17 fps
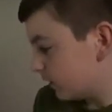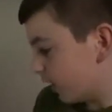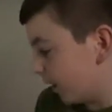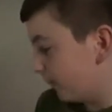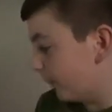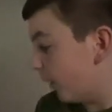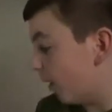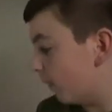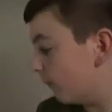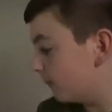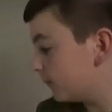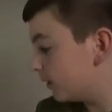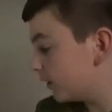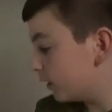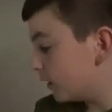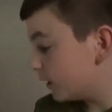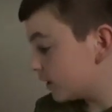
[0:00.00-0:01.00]
are bottom,
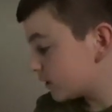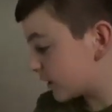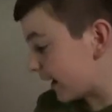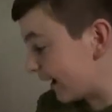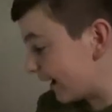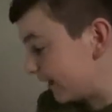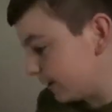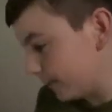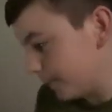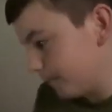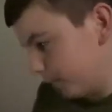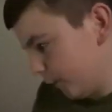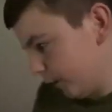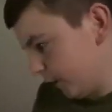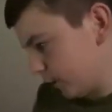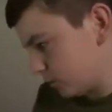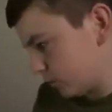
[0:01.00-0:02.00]
tied on
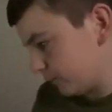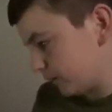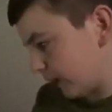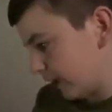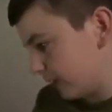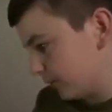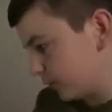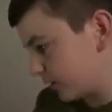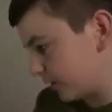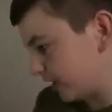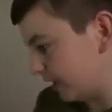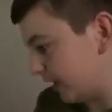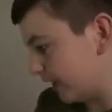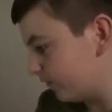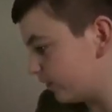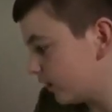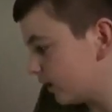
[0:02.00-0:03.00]
points with Dynamo
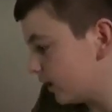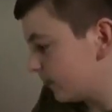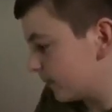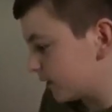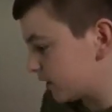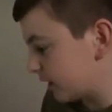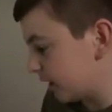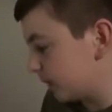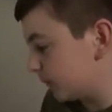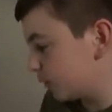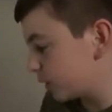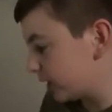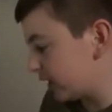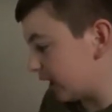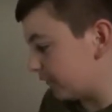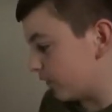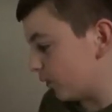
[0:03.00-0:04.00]
Kiev, but Dynamo
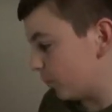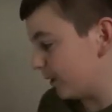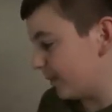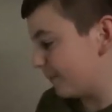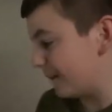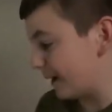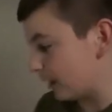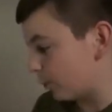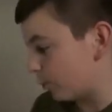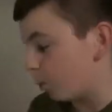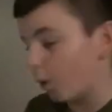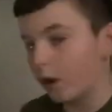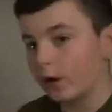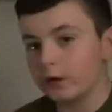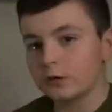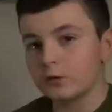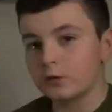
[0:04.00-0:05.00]
Kiev are winning by
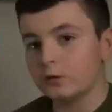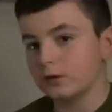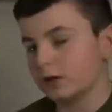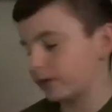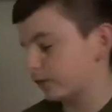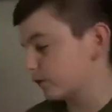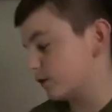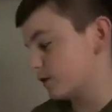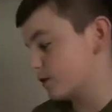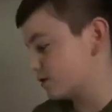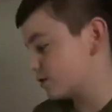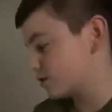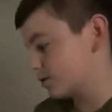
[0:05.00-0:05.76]
one goal difference.